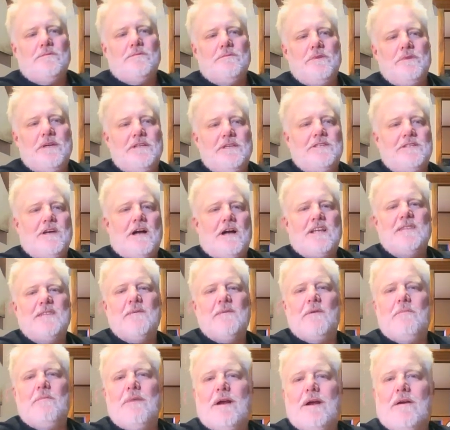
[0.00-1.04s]
we talked
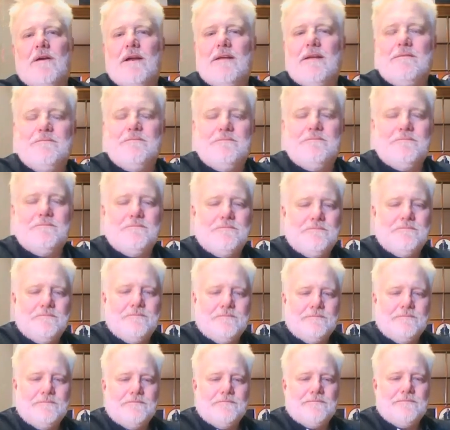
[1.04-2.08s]
about Mary.
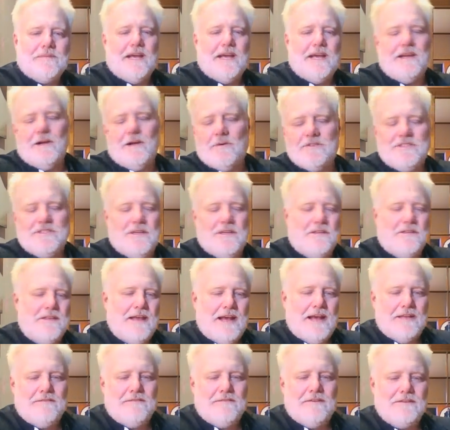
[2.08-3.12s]
I know it's not the
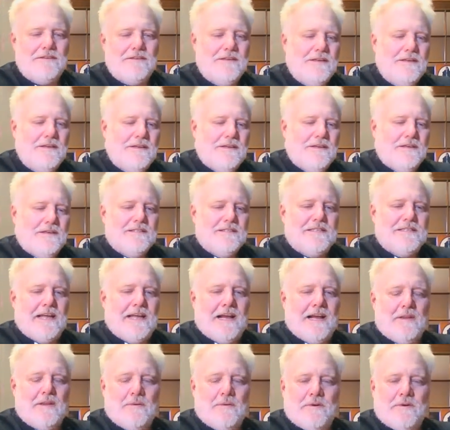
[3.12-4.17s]
Advent
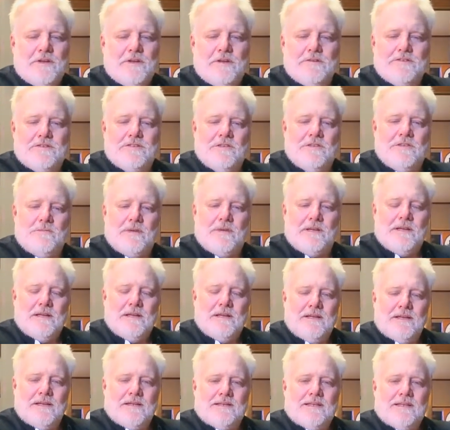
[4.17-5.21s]
cycle that we're used to, but
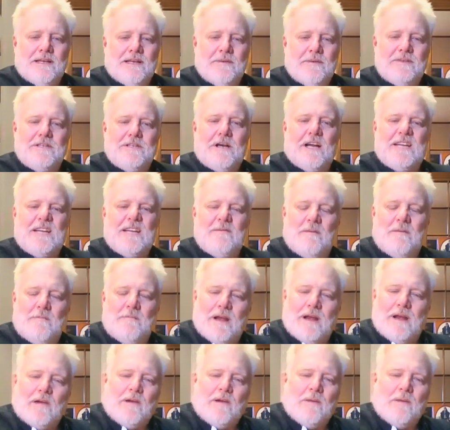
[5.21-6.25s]
today we talked about
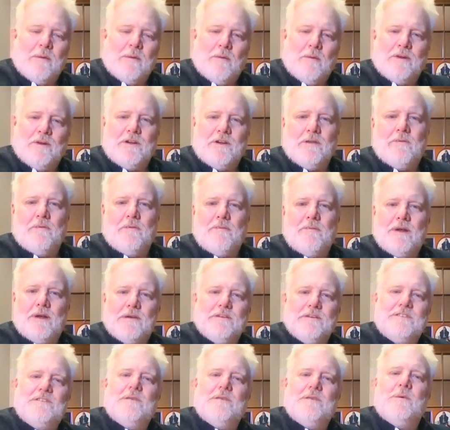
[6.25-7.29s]
Mary and we wondered what
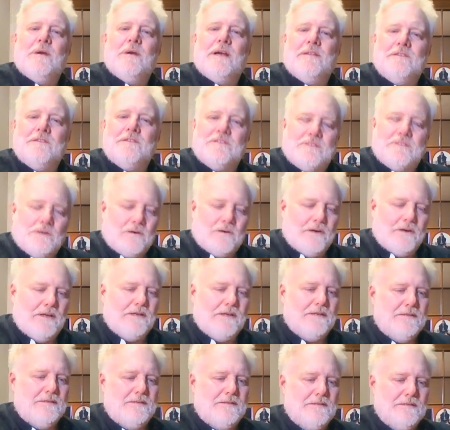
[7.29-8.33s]
Mary's doing in the story.
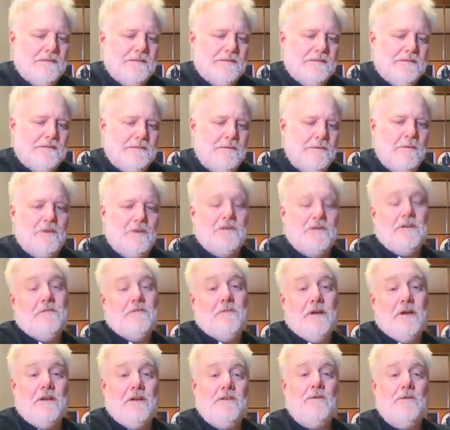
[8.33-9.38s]
We wondered if
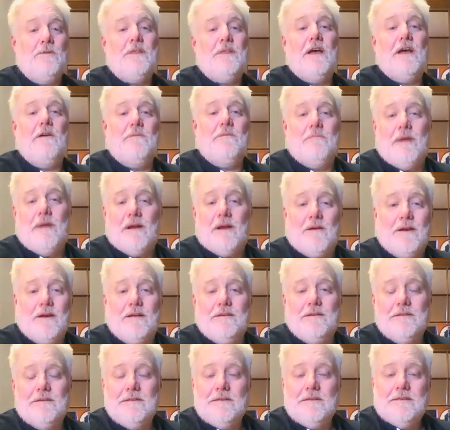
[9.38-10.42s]
we could do without Mary
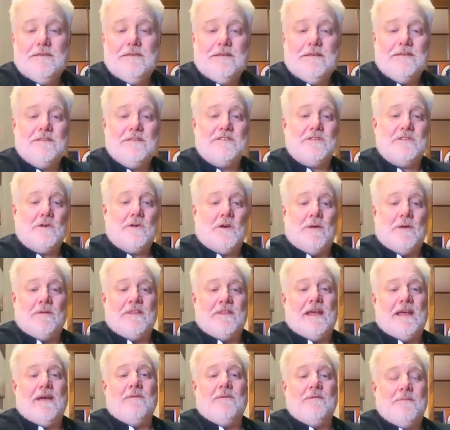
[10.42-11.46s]
in the story, what
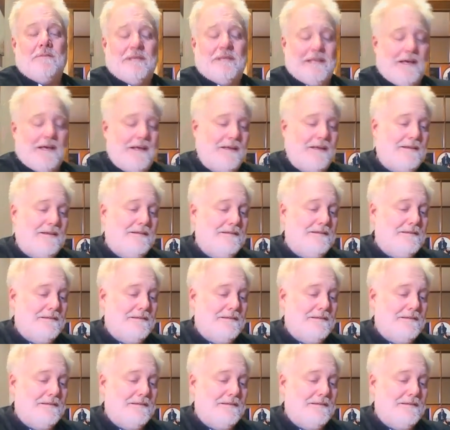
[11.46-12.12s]
that would be like.